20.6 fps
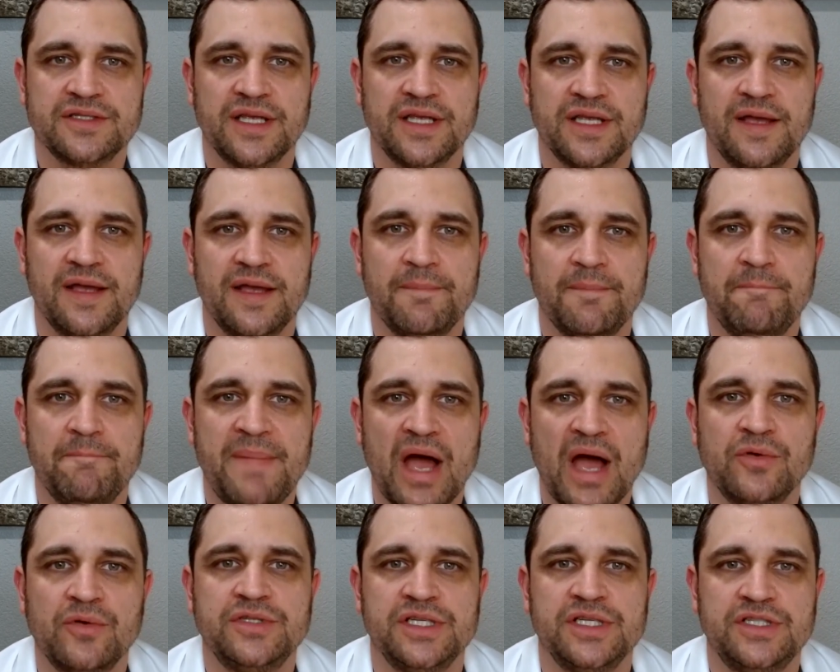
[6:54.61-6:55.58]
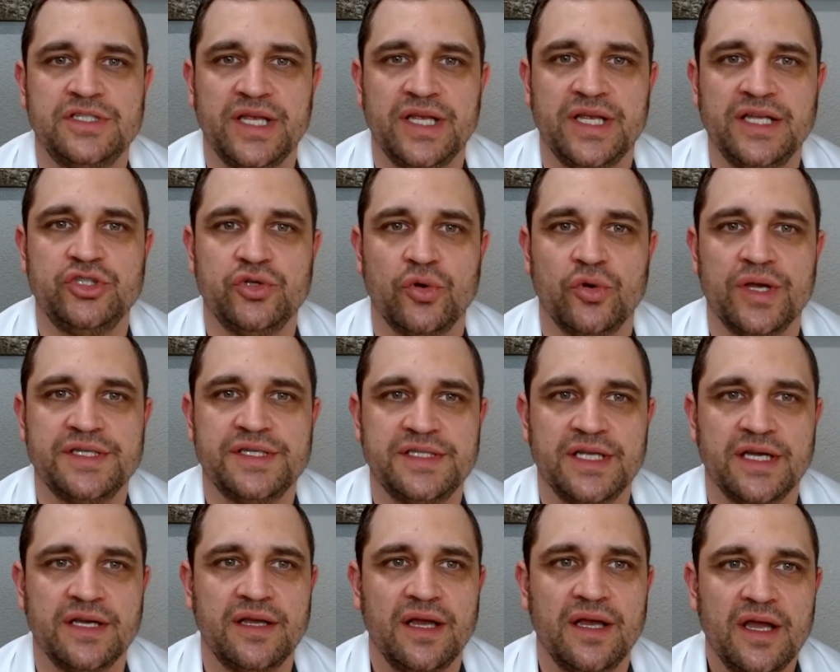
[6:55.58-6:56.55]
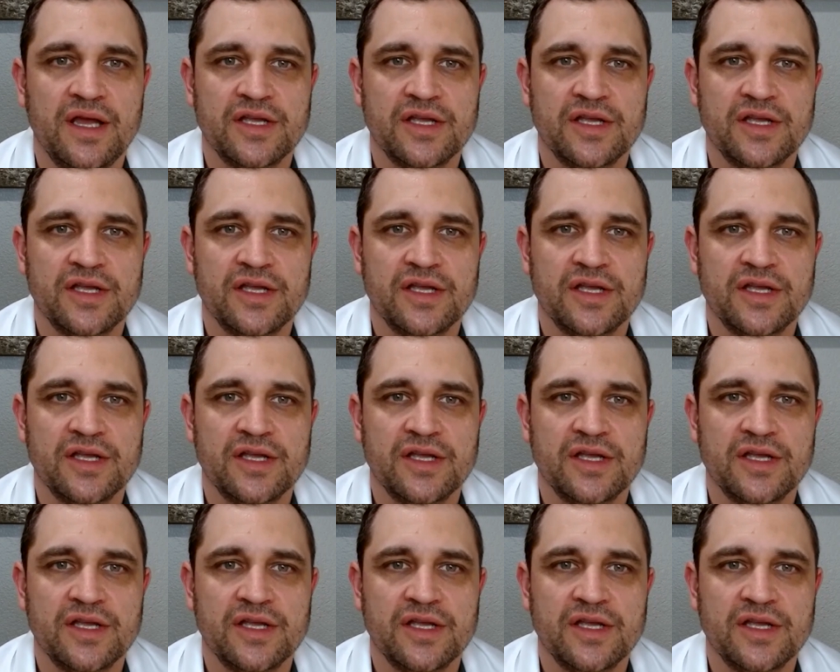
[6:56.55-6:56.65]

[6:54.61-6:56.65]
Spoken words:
get mounted to each joystick.